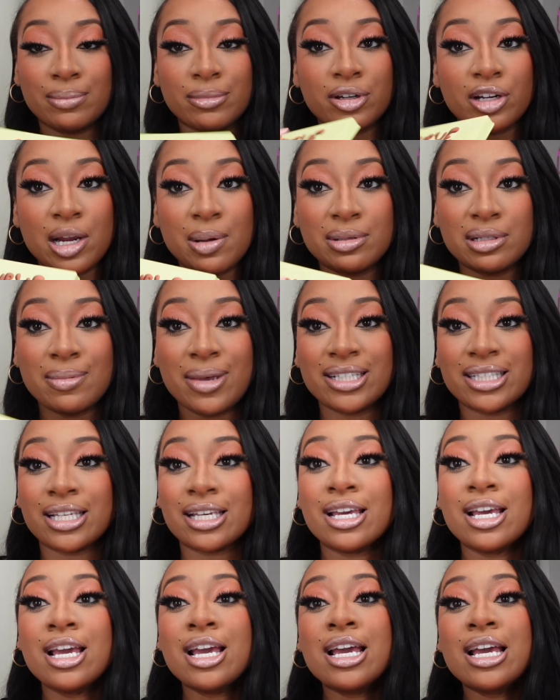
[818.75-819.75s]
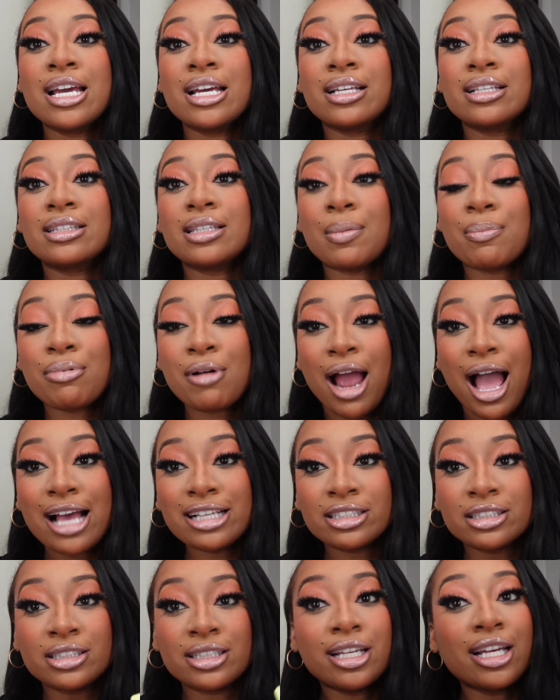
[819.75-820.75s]
The cream is amazing. The
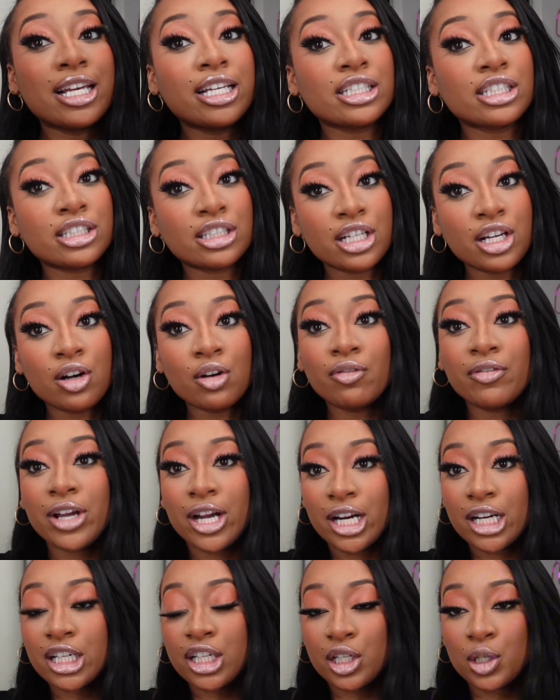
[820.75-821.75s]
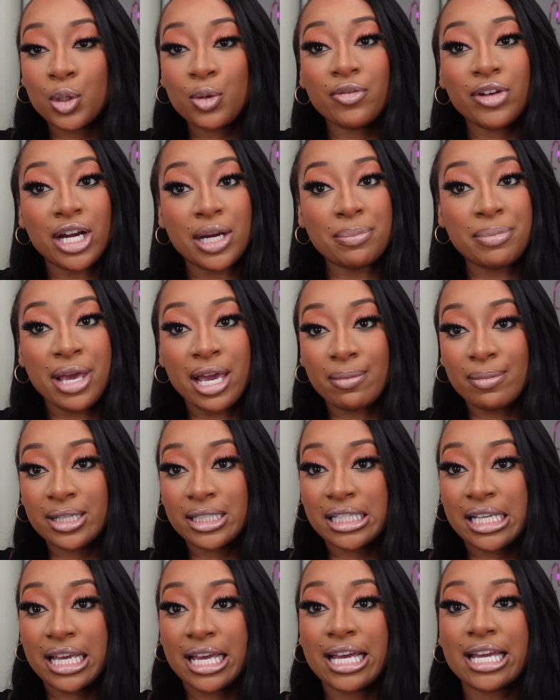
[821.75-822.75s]
pressed is still very cute, very
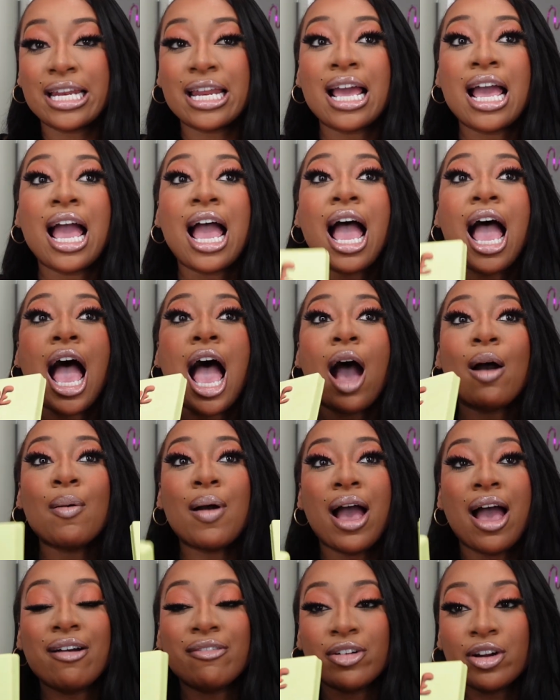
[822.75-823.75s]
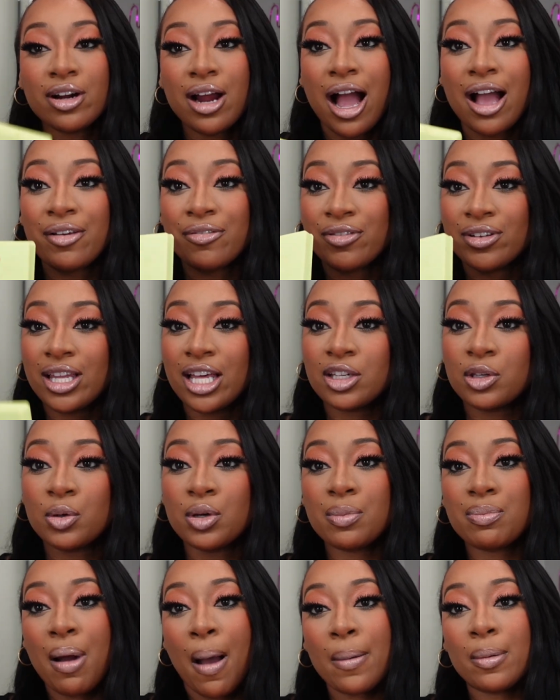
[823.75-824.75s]
pigmented. However, I feel like you
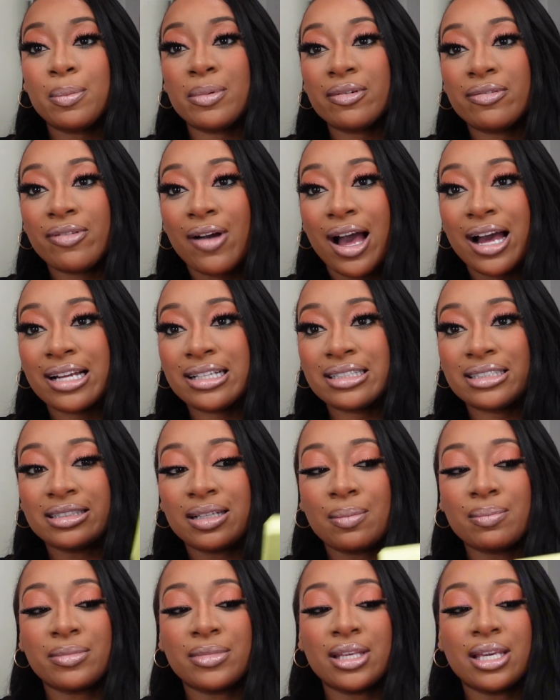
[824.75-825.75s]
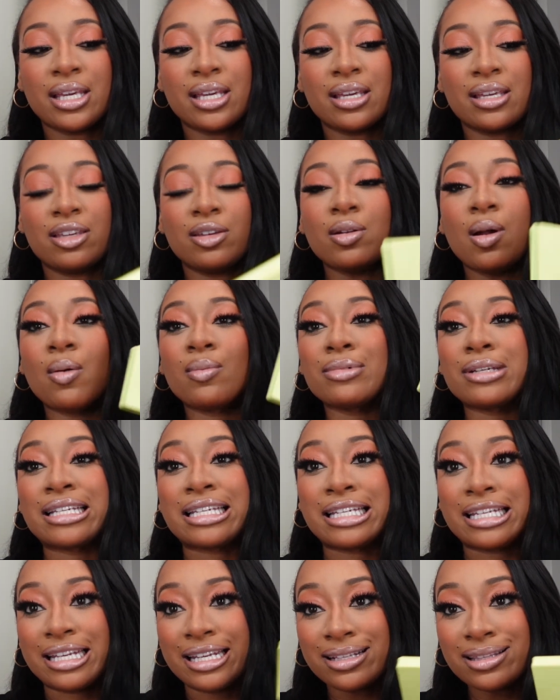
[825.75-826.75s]
could probably find something. You don't
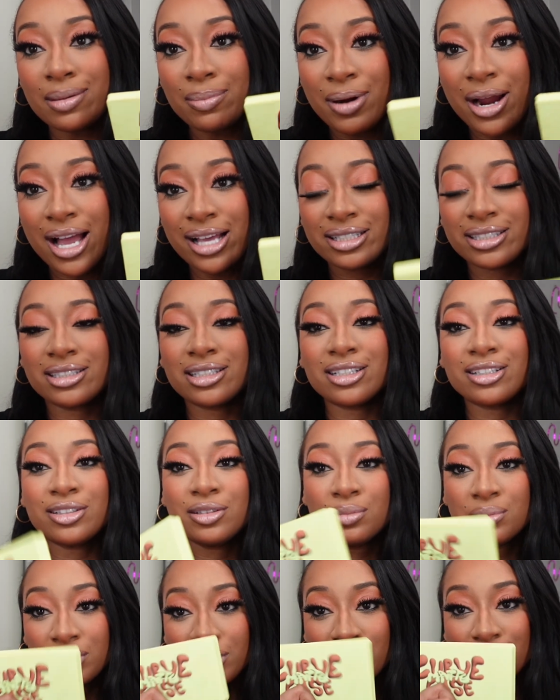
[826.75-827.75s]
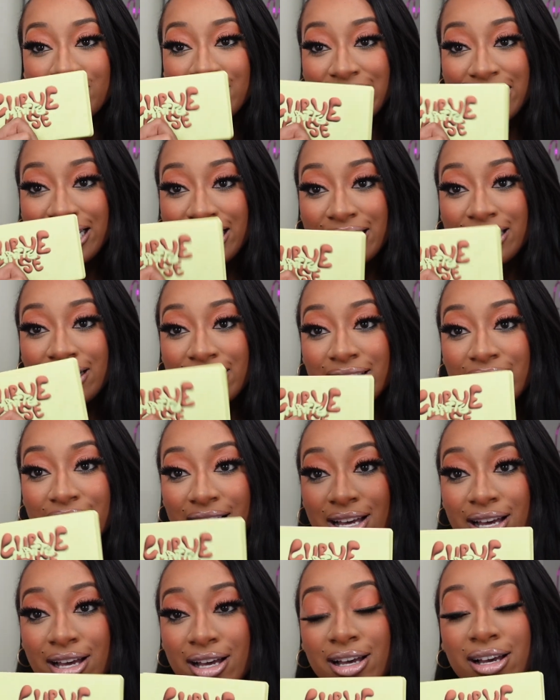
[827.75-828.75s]
need the pressed. You need
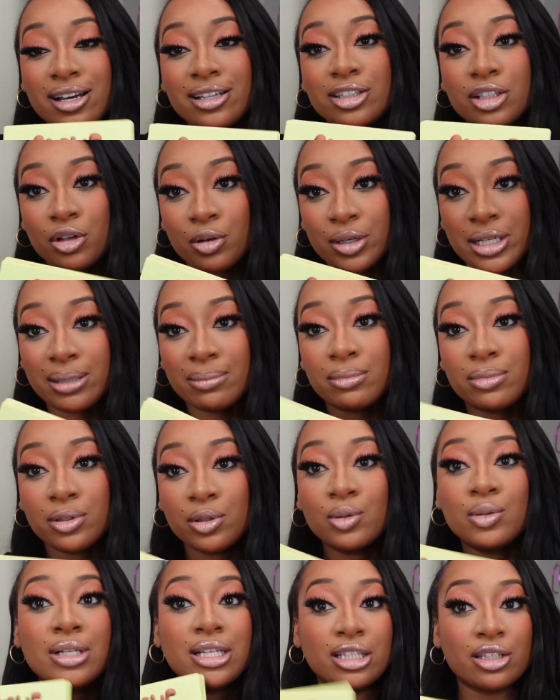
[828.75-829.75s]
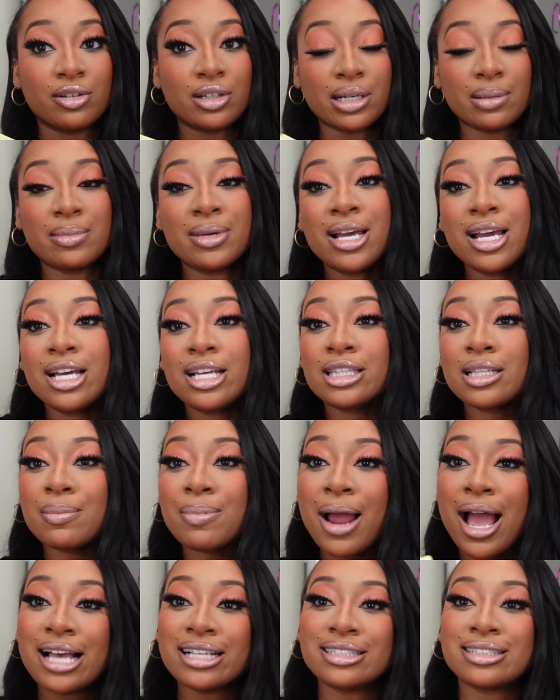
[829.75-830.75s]
the cream. You need the cream. The
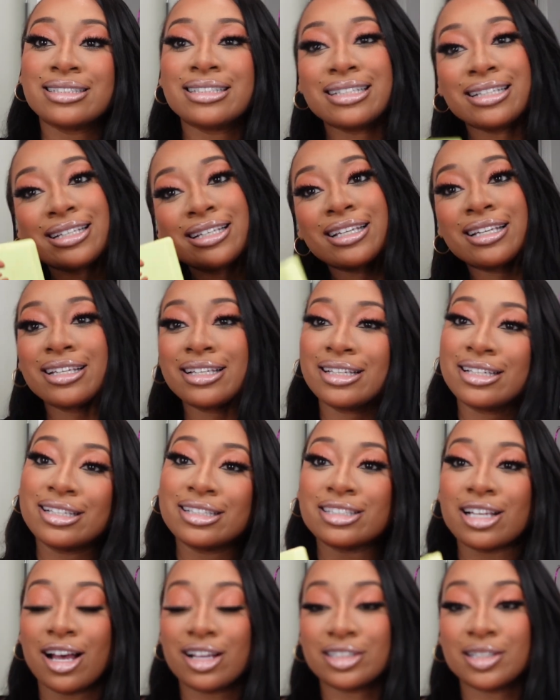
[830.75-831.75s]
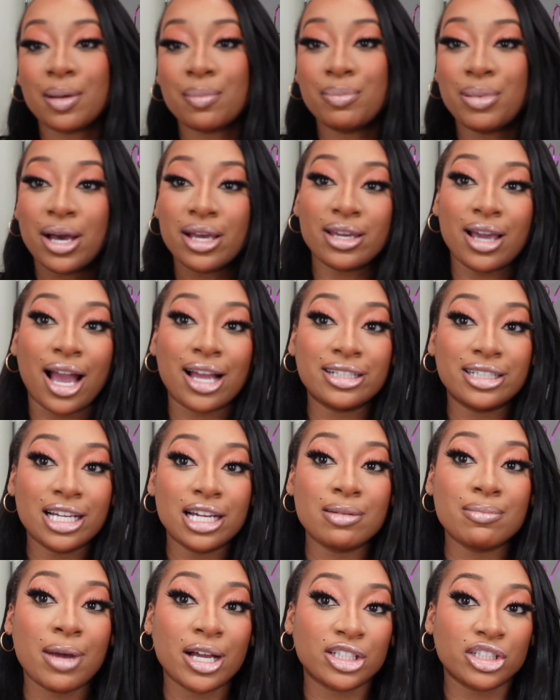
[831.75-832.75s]
press, toss up. But I
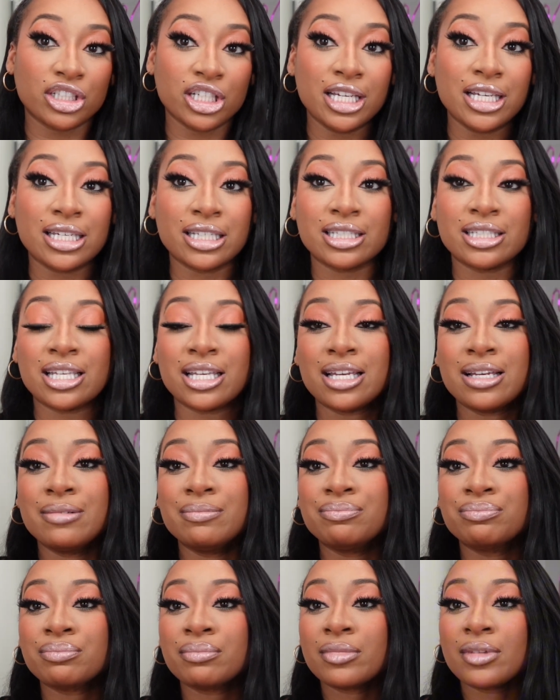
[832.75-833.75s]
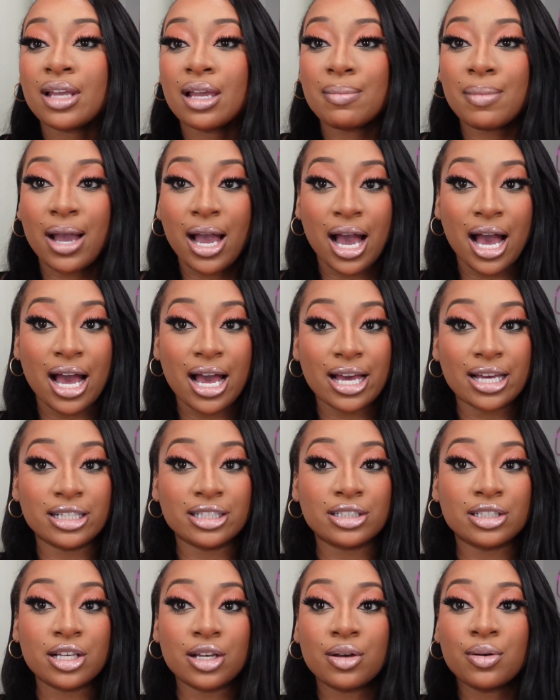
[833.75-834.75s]
did my cheeks and my
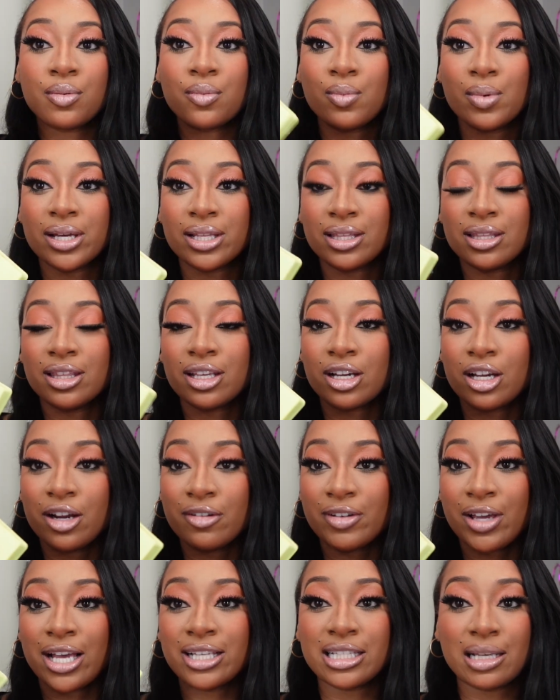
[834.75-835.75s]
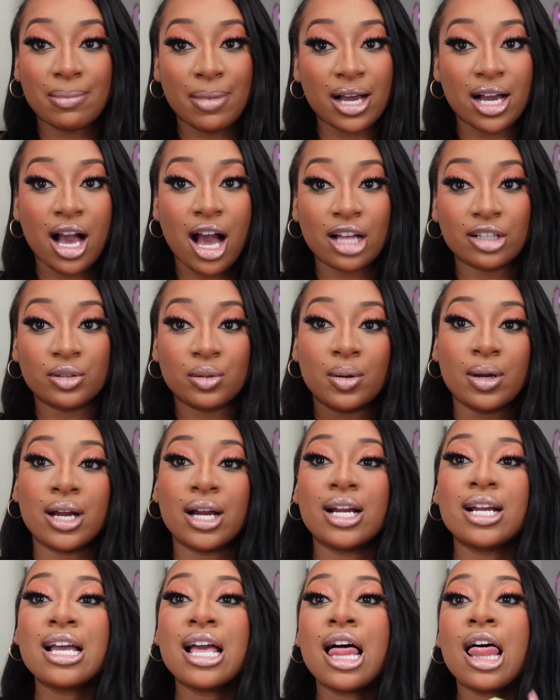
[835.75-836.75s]
eyes with the curve case and my
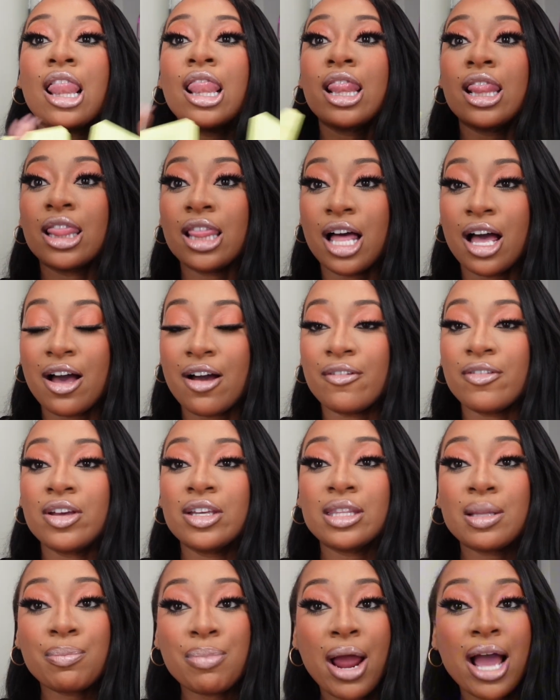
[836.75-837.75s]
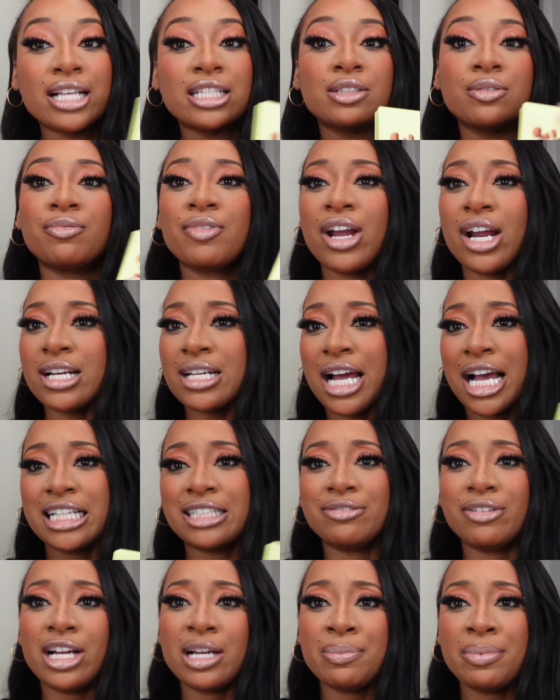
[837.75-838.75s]
contour. Love. The pressed, very
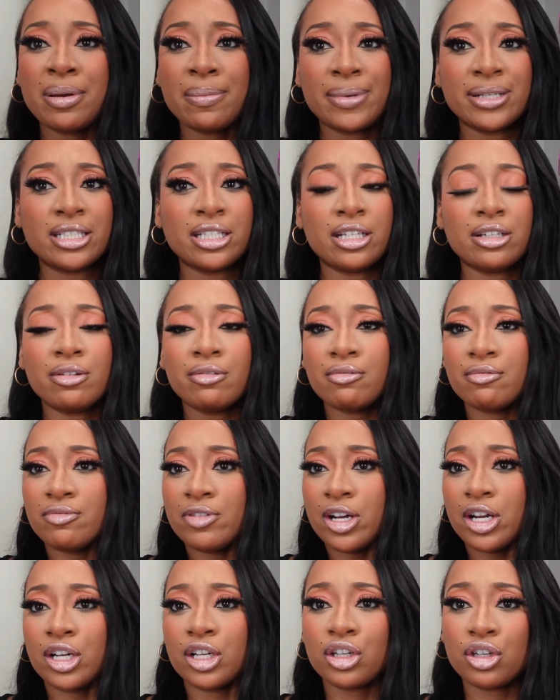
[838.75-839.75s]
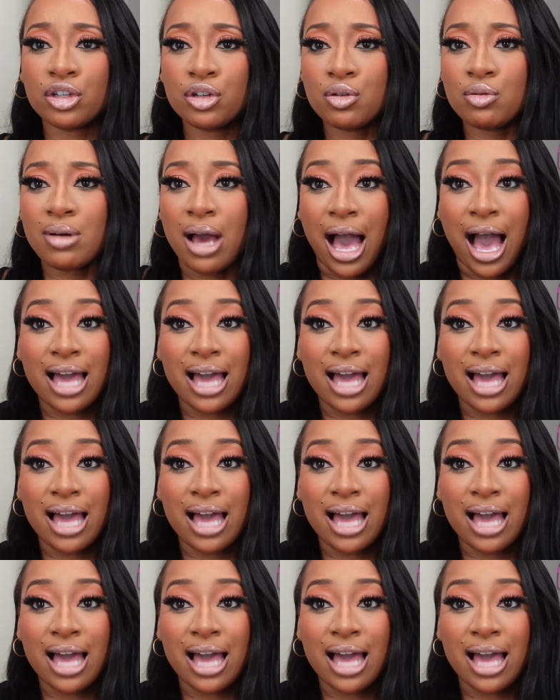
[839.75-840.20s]
nice, very pigmented, very cute.